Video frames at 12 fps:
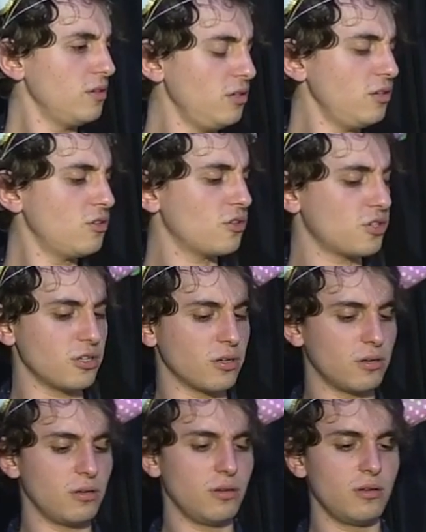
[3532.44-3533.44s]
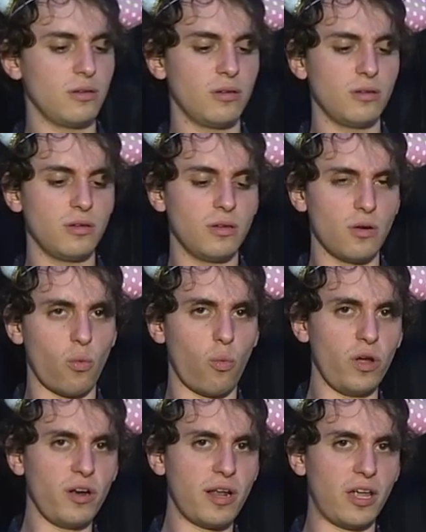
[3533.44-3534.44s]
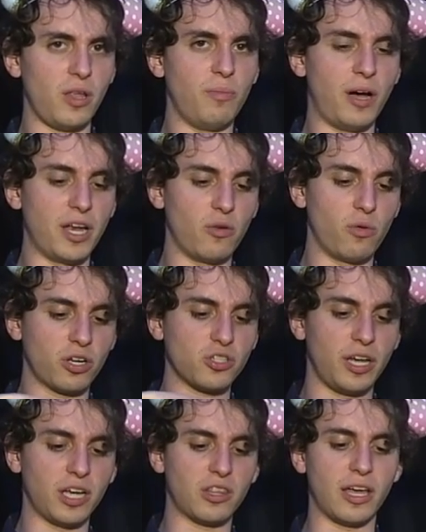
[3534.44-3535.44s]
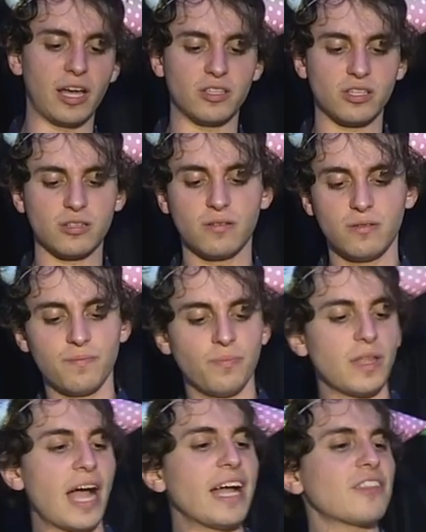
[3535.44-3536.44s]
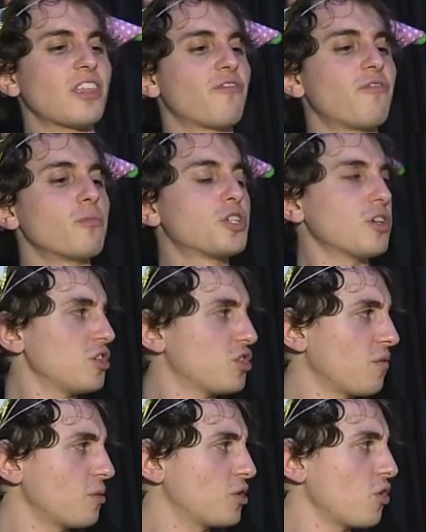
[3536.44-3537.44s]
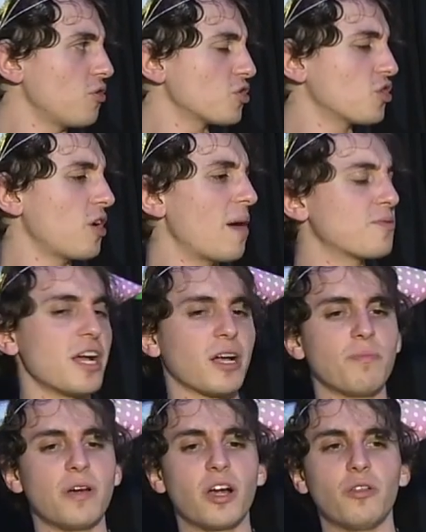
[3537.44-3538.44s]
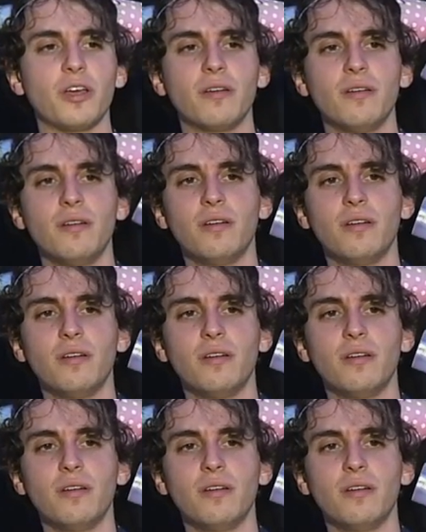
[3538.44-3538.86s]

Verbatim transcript: Interesting. Weird how the body works like that. I got that from this from Joe's Crab Shack, apparently.